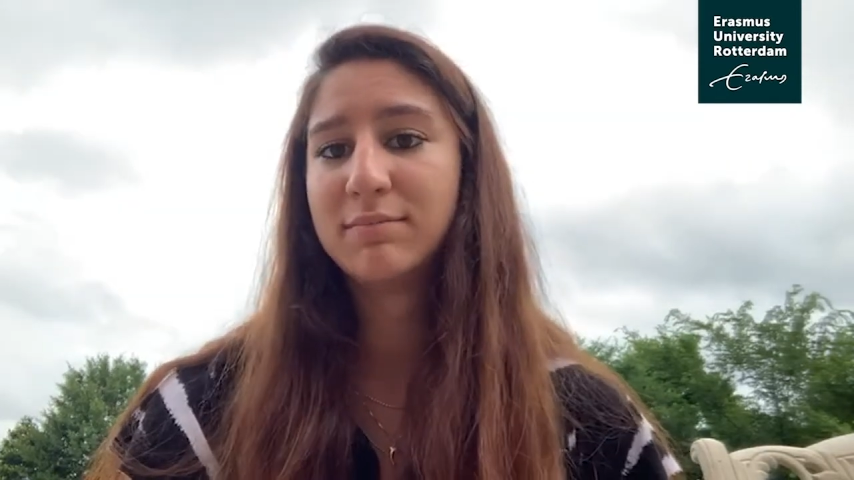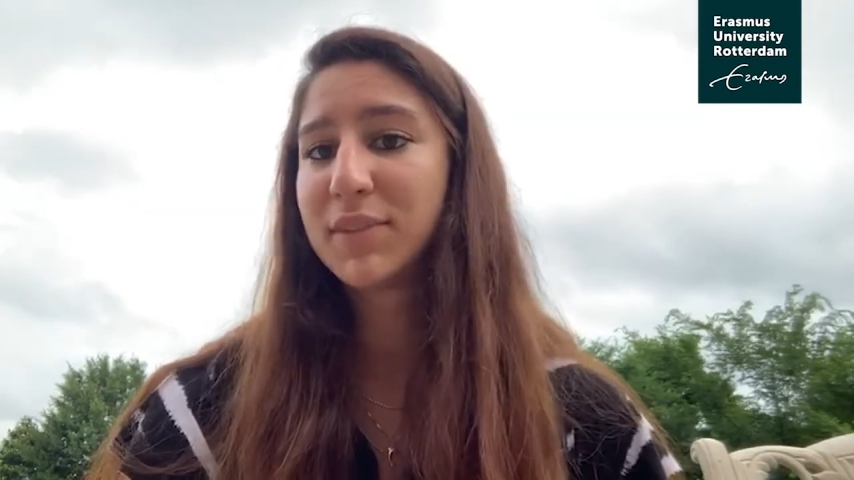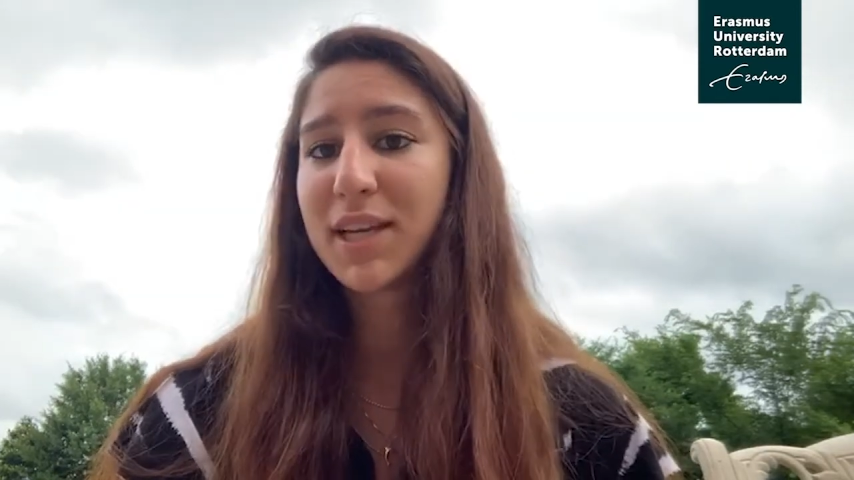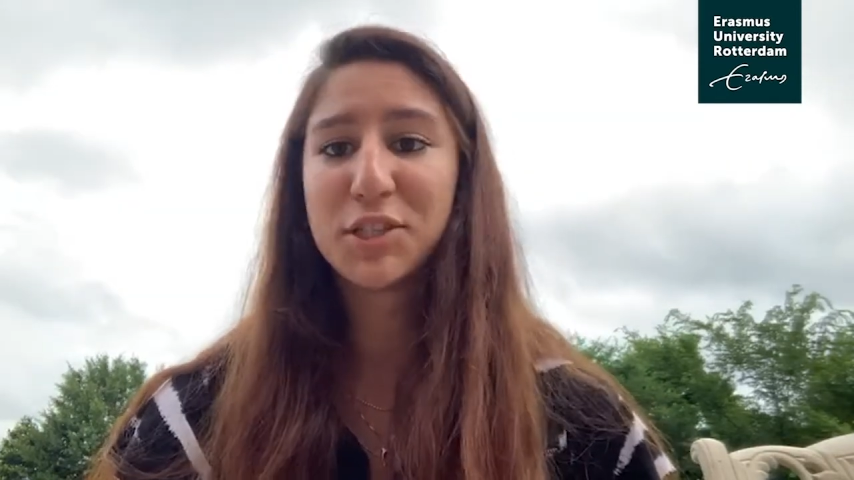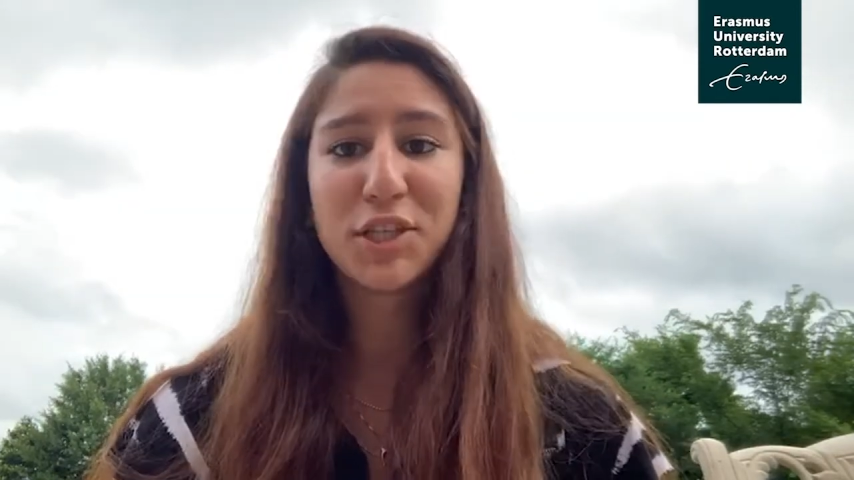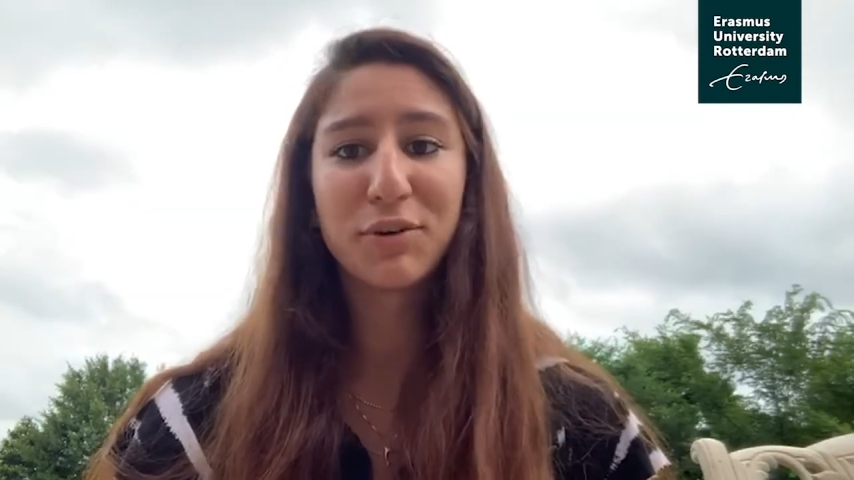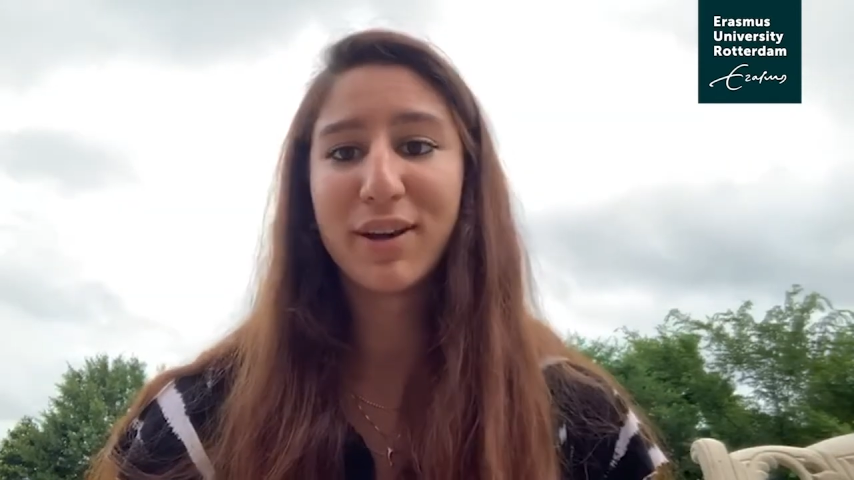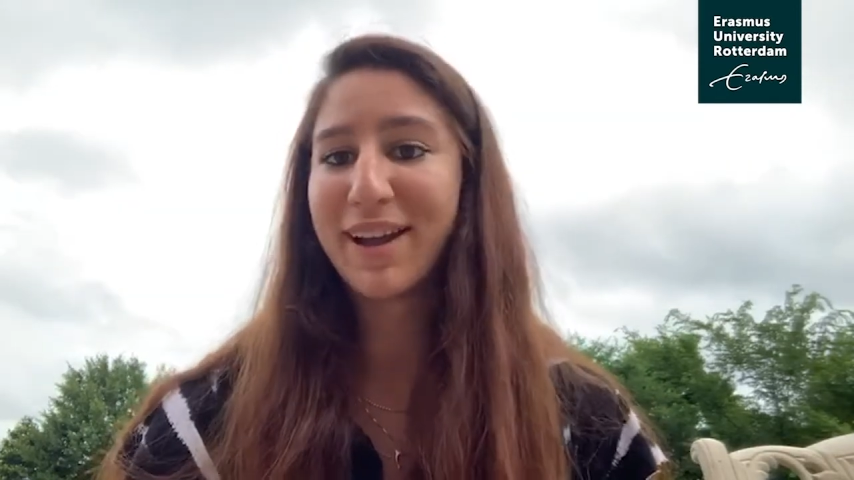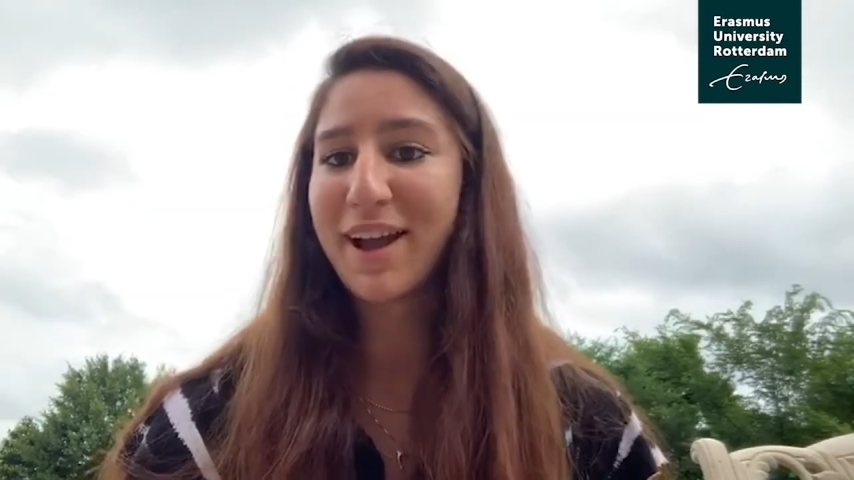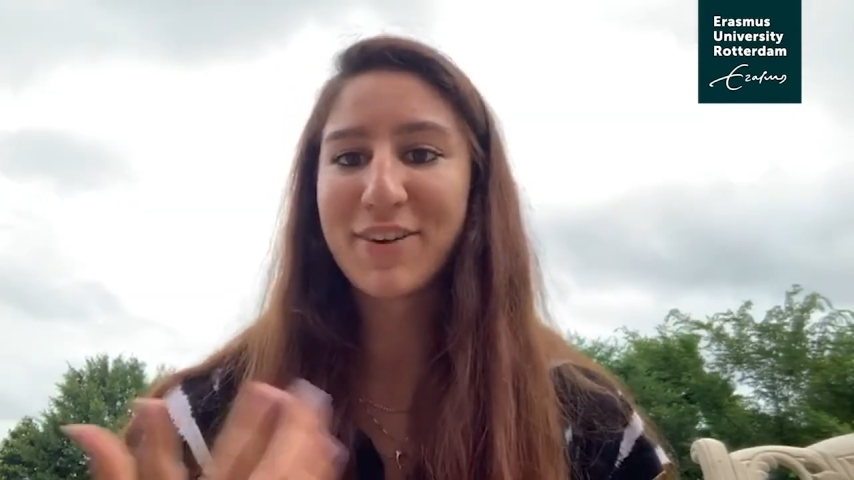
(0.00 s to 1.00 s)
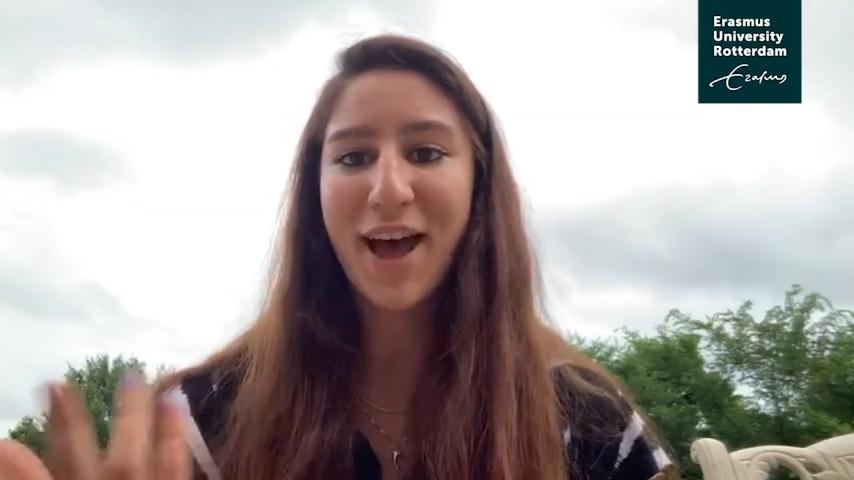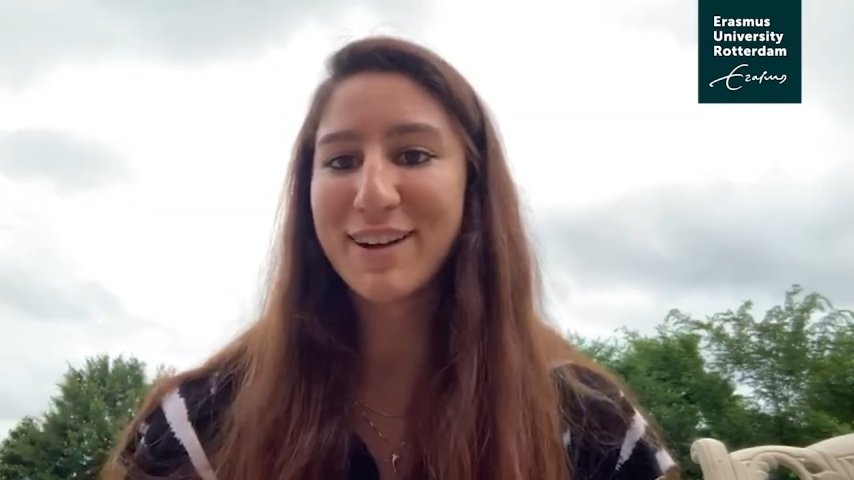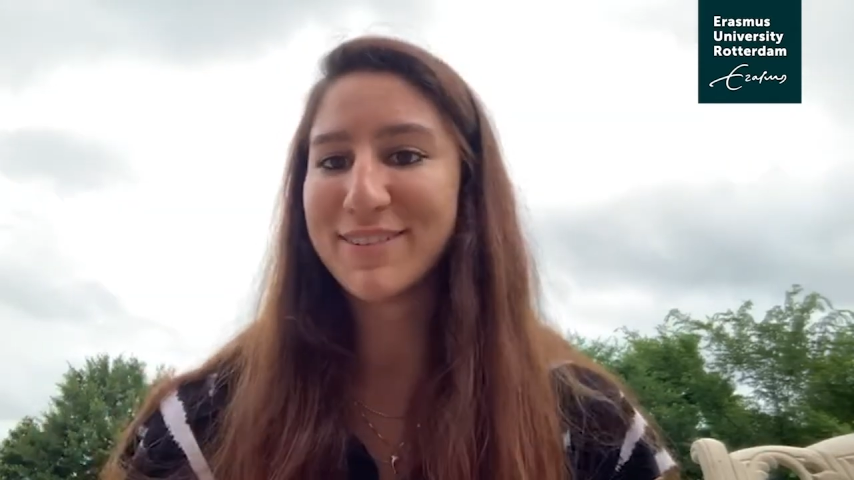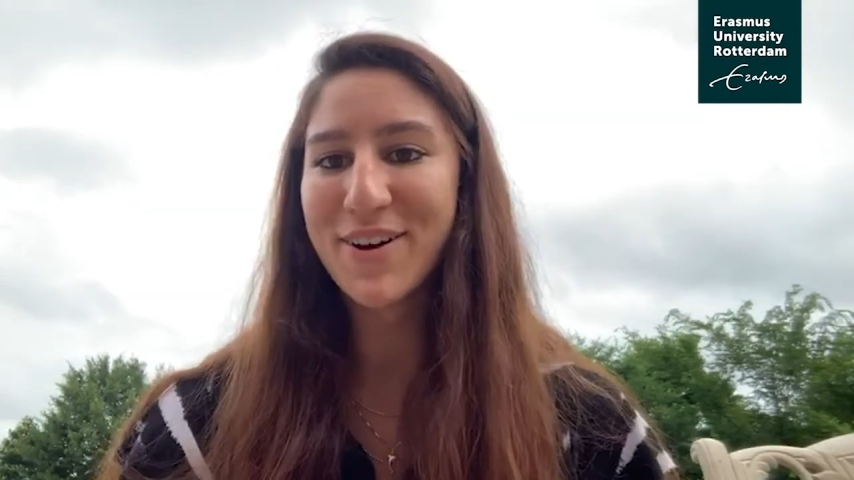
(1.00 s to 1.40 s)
considering I've had